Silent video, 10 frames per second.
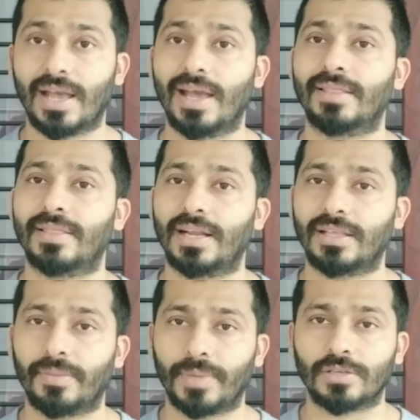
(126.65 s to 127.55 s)
And then
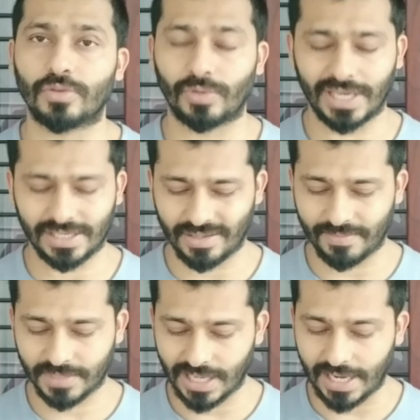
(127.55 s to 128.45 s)
in the base you would get
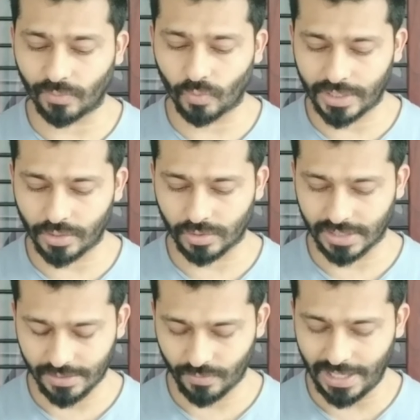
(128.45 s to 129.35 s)
some slight woody
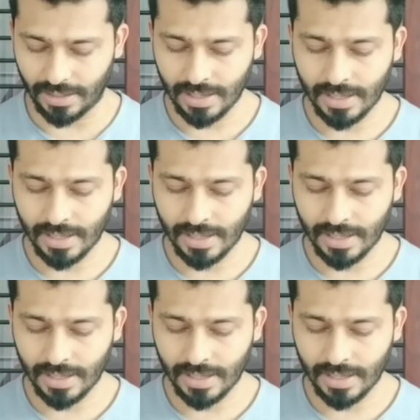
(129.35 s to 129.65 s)
notes as well.